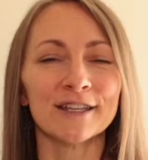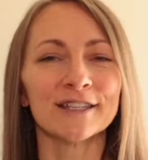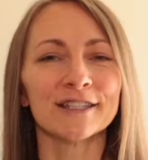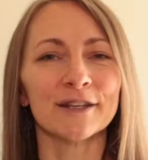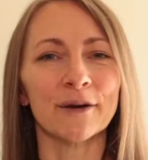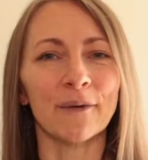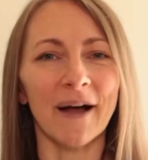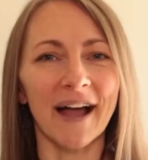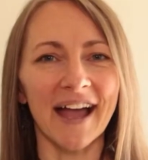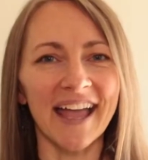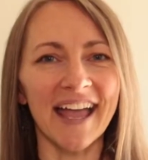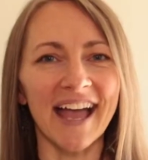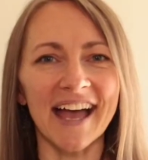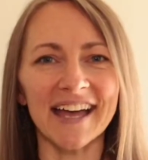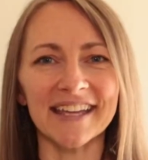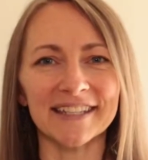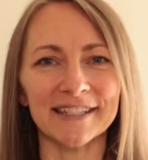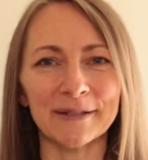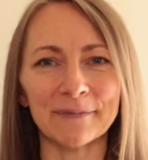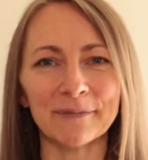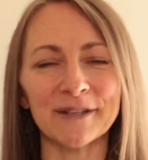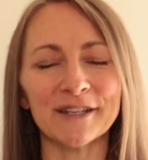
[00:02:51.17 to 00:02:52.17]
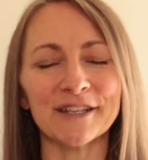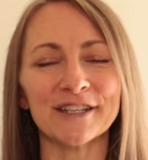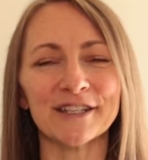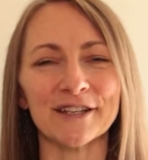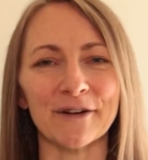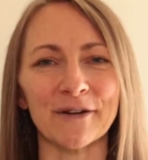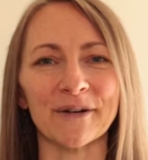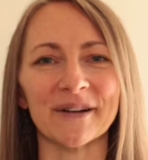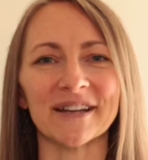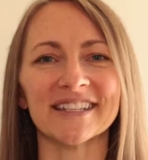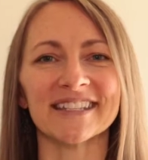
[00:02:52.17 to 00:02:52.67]
So I asked him to
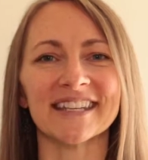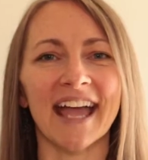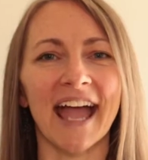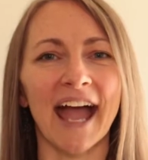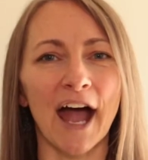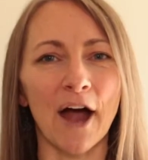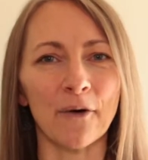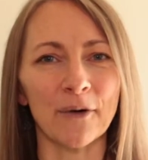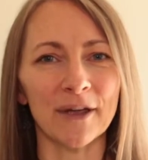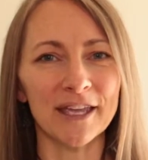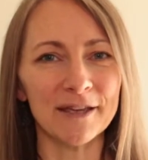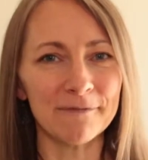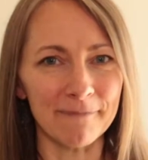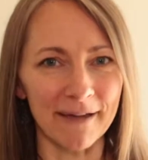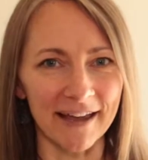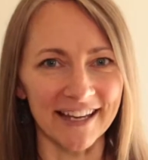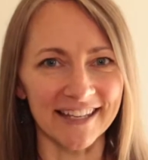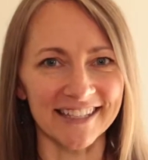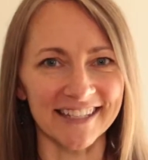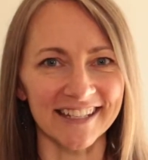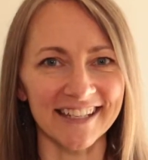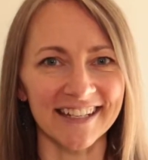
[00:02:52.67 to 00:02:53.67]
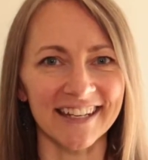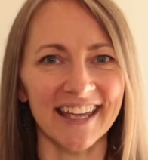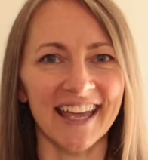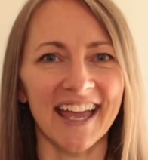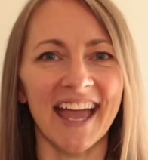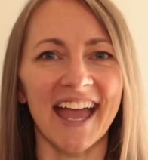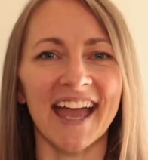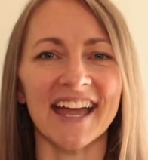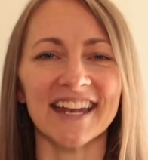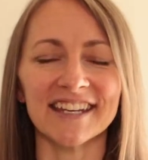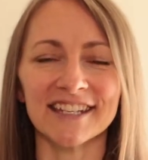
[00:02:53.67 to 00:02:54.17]
show us how he makes it
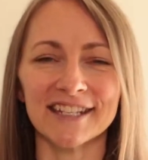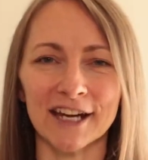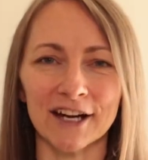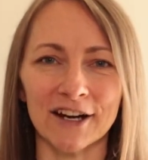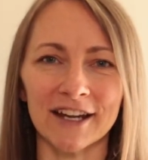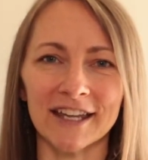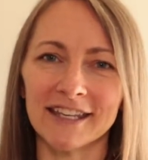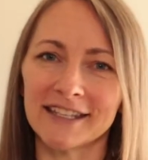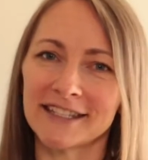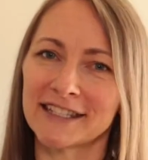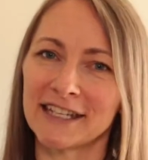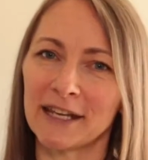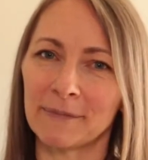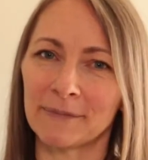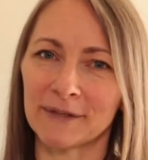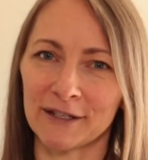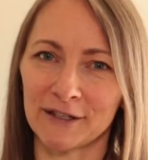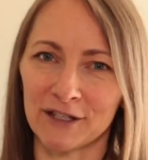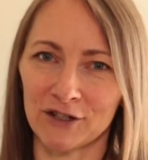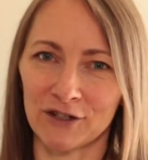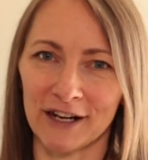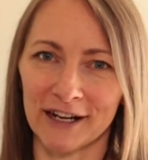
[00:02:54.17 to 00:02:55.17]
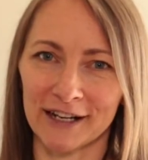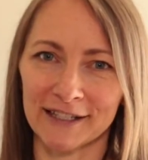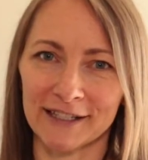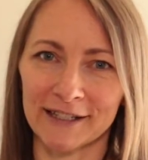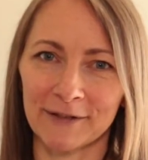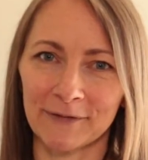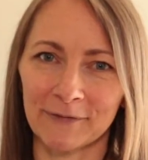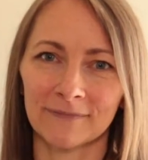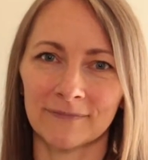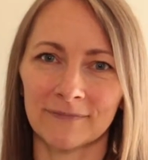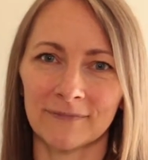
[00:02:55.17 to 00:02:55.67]
and share his tips and tricks.
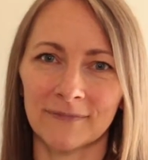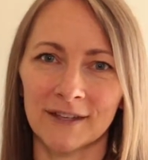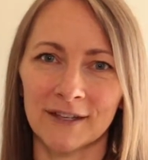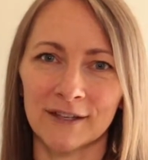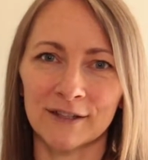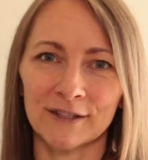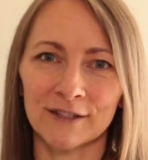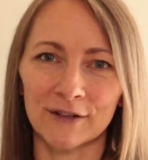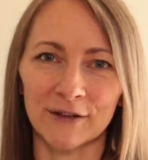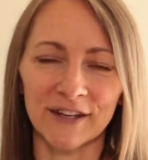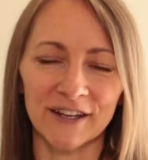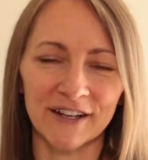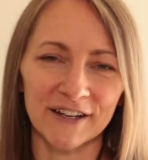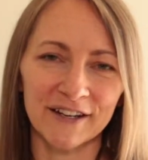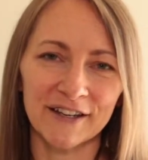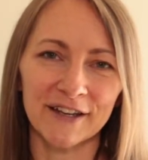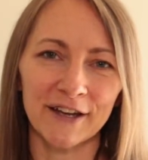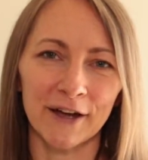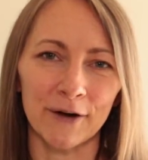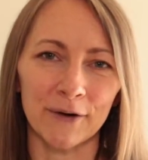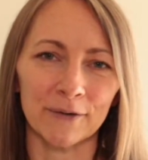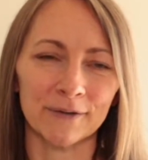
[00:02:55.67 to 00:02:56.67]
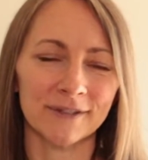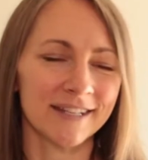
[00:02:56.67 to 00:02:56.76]
So here you go.